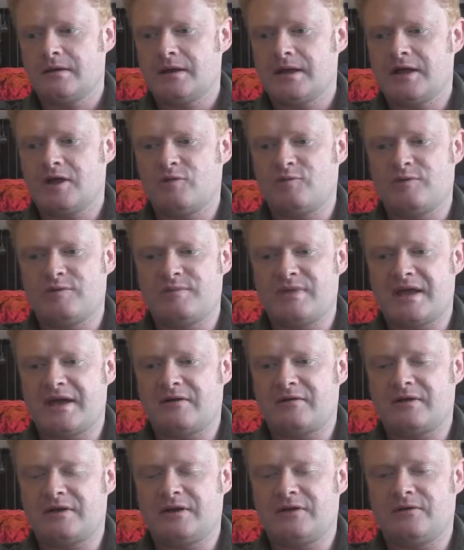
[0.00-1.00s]
helping me
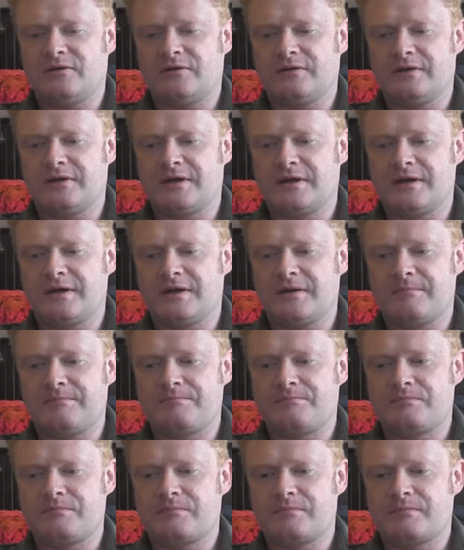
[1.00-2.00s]
out a lot.
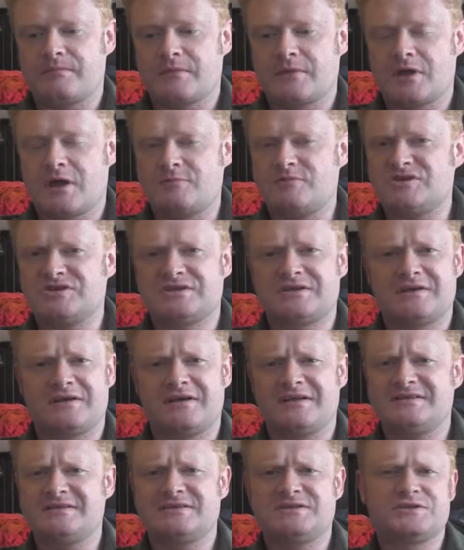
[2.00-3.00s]

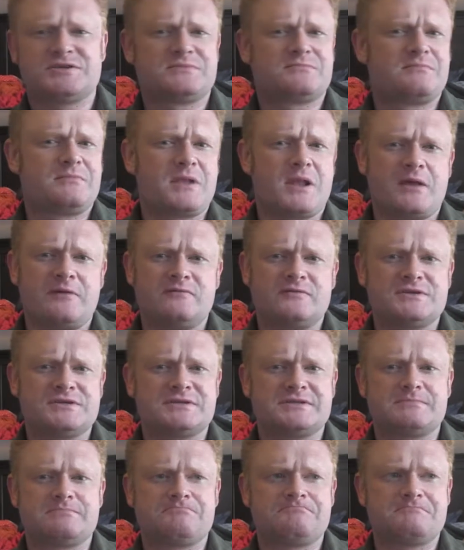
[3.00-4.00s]
It's just, life
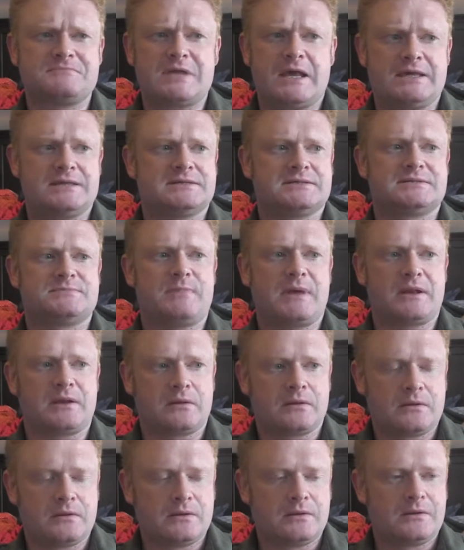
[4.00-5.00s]
just tastes
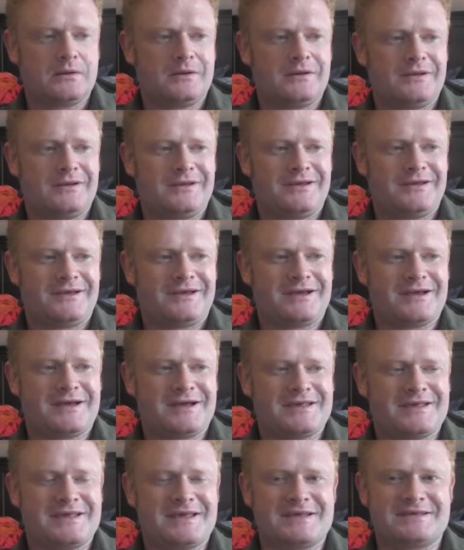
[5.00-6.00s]
better.
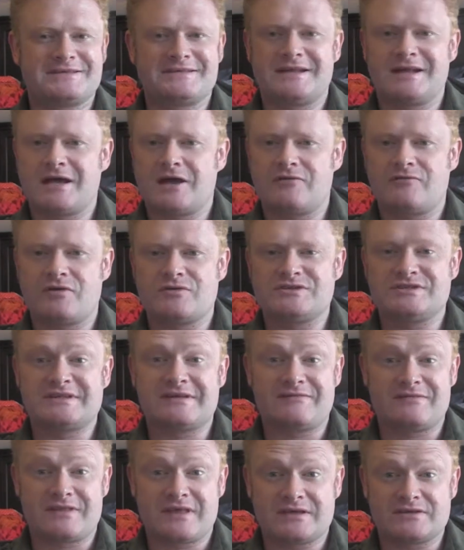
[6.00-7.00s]
Yesterday I wrote
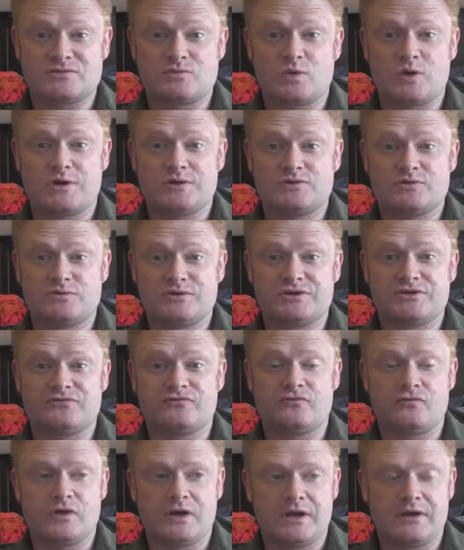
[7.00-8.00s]
7,000 words, which is
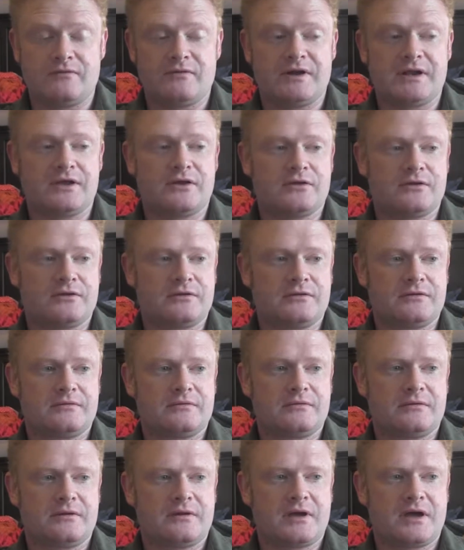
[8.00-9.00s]
really, really good.
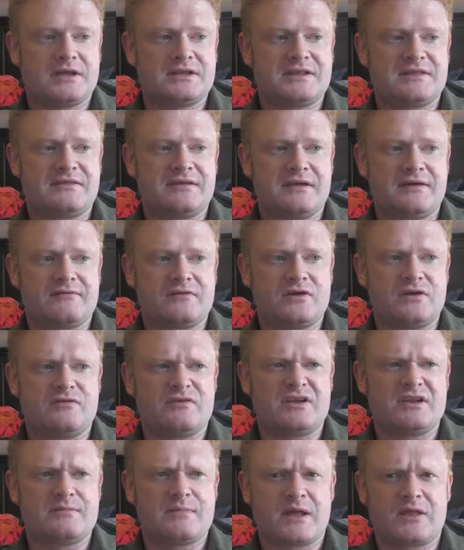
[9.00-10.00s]
I think I've only
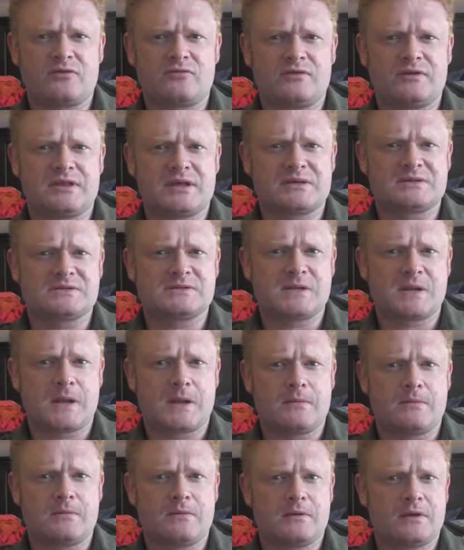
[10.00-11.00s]
written about 3,000
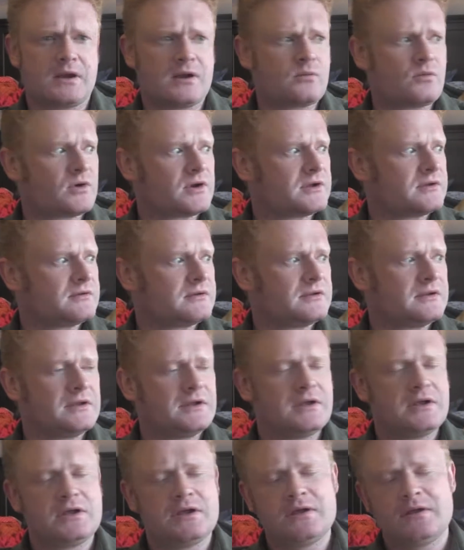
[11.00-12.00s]
today. I want to
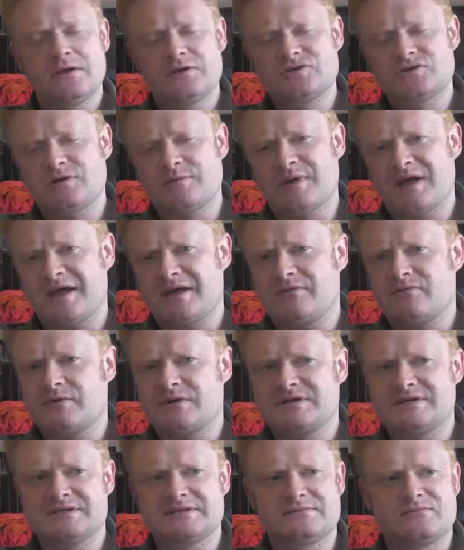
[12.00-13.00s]
try my hand at
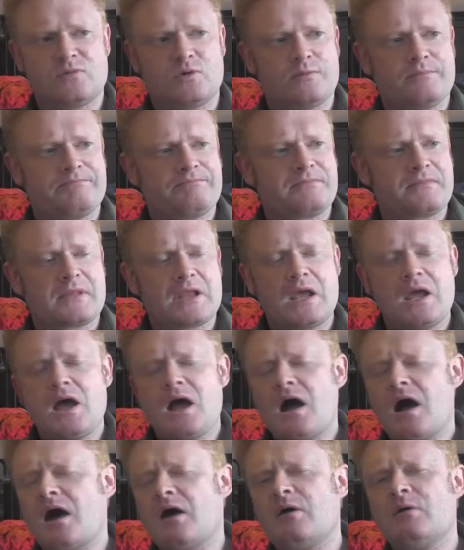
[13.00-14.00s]
writing some more.
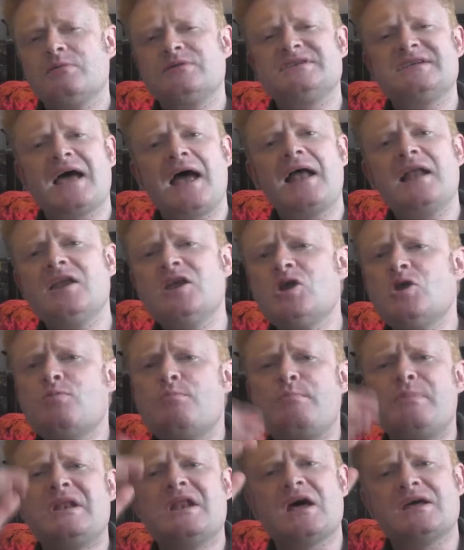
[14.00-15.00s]
I'll tell you
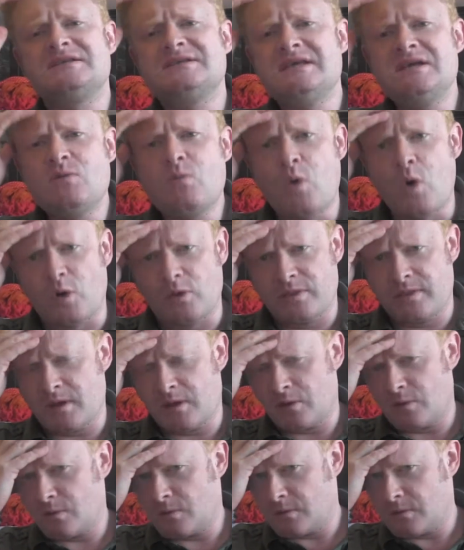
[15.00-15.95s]
bloody what though,